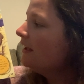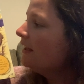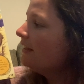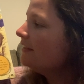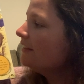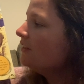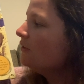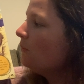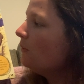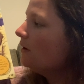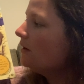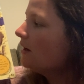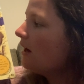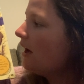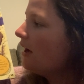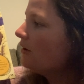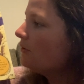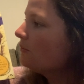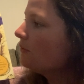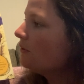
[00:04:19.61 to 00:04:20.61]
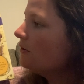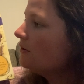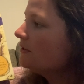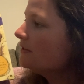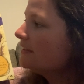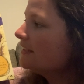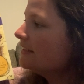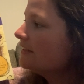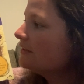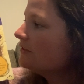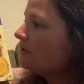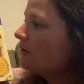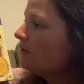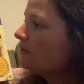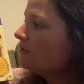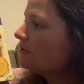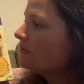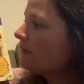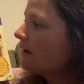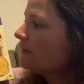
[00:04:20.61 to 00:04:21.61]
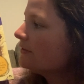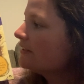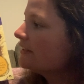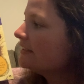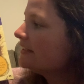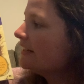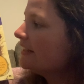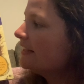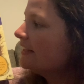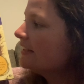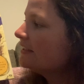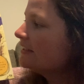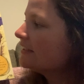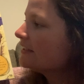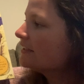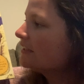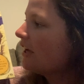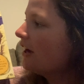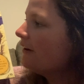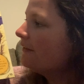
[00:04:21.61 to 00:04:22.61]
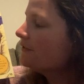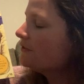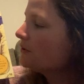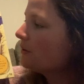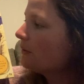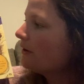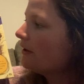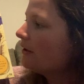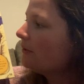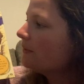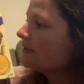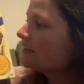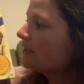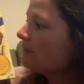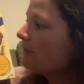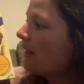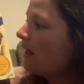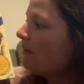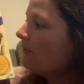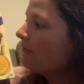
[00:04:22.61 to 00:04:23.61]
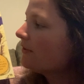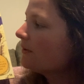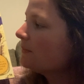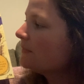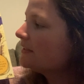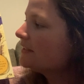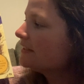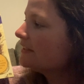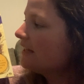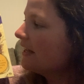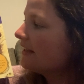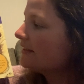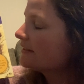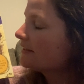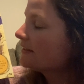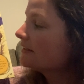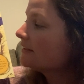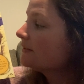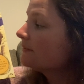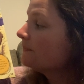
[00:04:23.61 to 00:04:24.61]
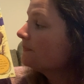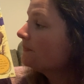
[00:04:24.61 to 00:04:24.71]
Then the warthog rolls its nose around to dig into soft soil with some help from its tusks.